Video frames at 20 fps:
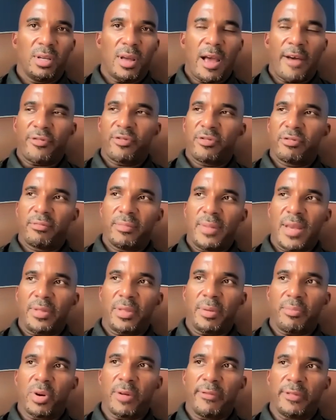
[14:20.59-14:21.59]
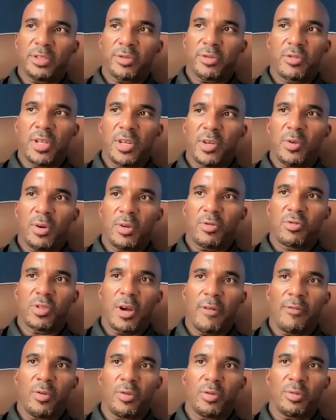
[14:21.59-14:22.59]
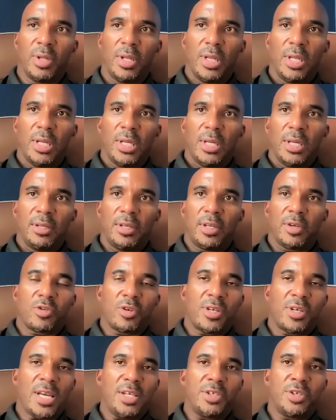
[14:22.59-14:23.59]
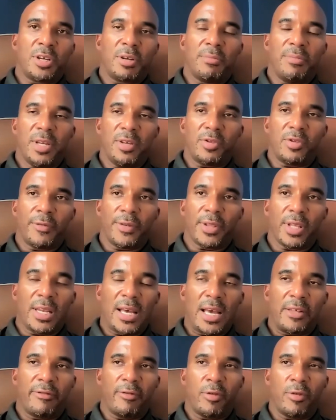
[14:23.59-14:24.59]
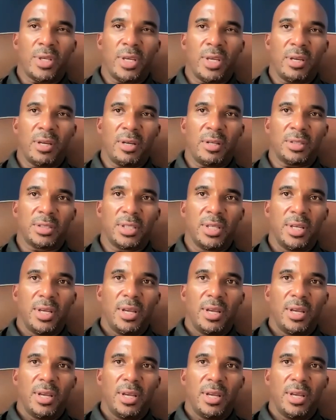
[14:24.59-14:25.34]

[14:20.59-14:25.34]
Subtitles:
I've had the privilege of sitting on several dissertation committees over the last few years.